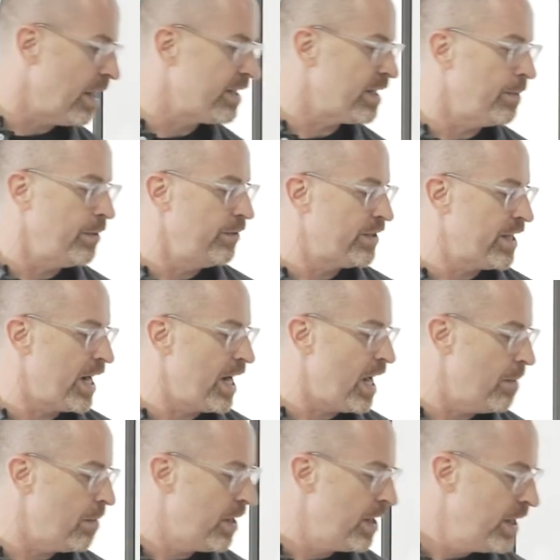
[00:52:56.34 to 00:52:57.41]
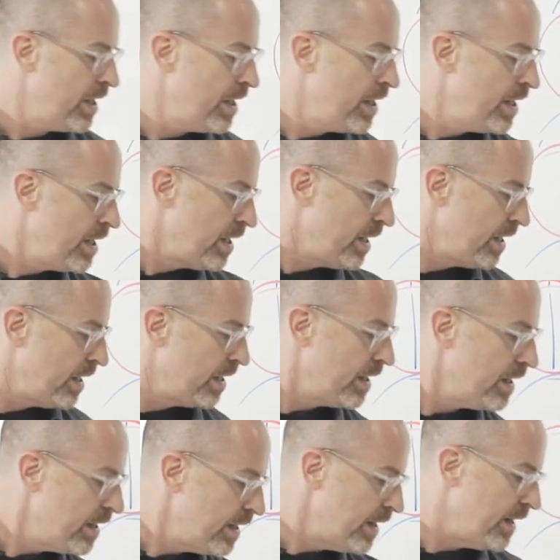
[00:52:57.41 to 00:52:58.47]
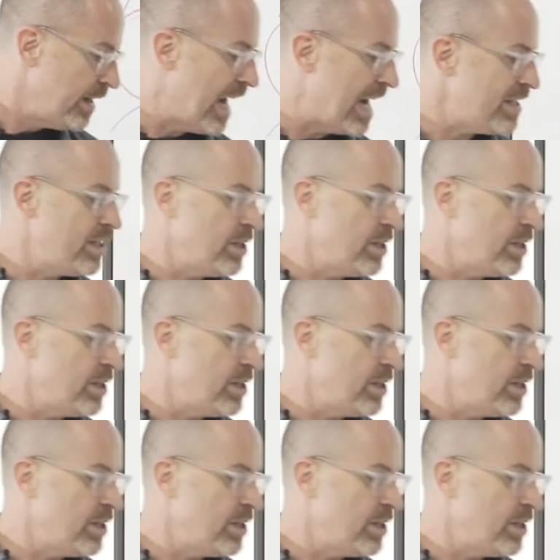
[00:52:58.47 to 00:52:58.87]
sub you've set up. That's the